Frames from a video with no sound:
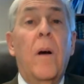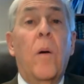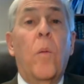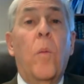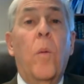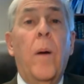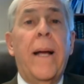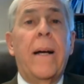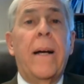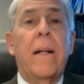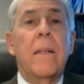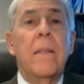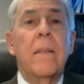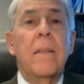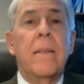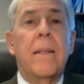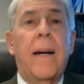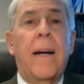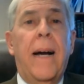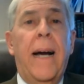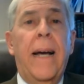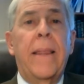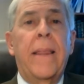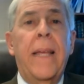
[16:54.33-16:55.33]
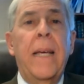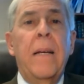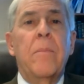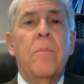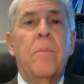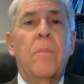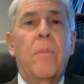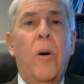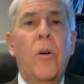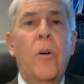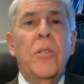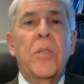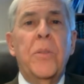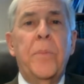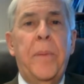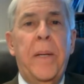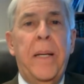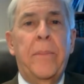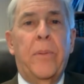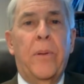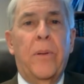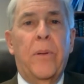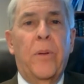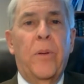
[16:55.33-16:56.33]
Well, I think most
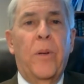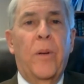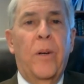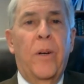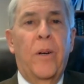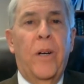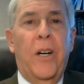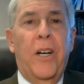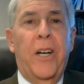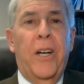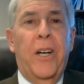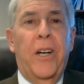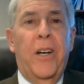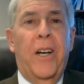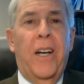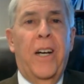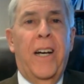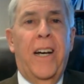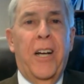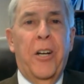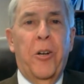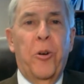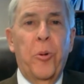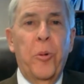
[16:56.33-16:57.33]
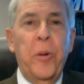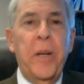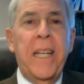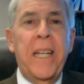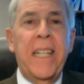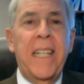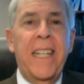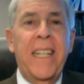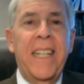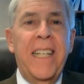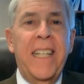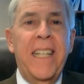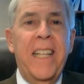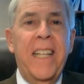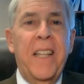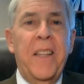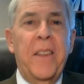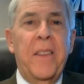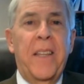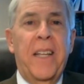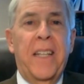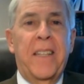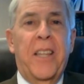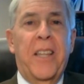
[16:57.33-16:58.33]
people agree
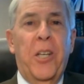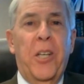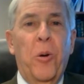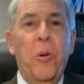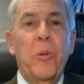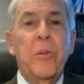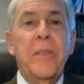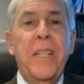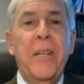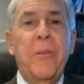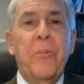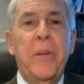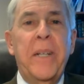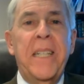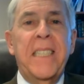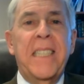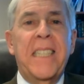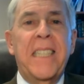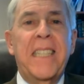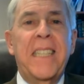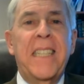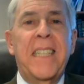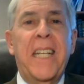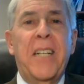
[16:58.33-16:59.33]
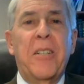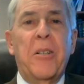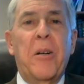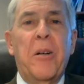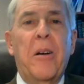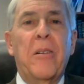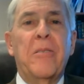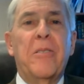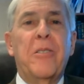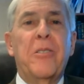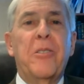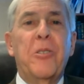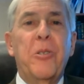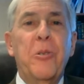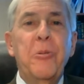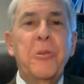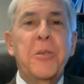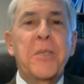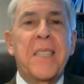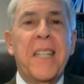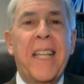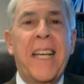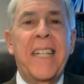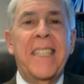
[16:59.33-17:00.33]
that the only reason there are two
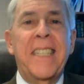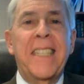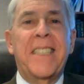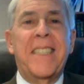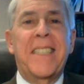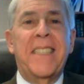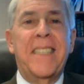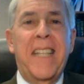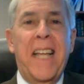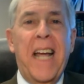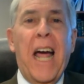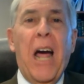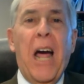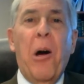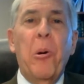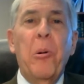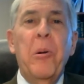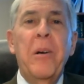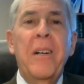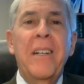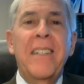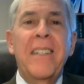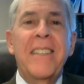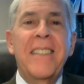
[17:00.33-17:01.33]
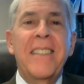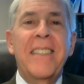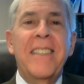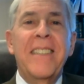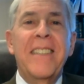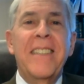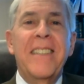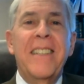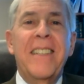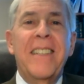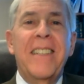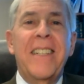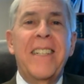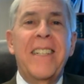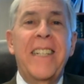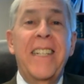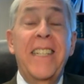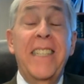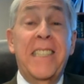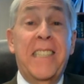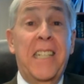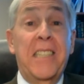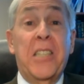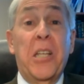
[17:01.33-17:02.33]
slates now
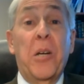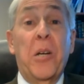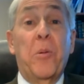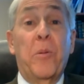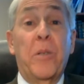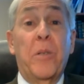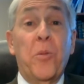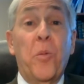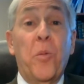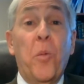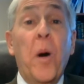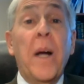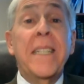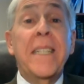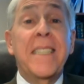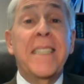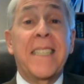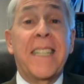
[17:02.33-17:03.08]
is that there was one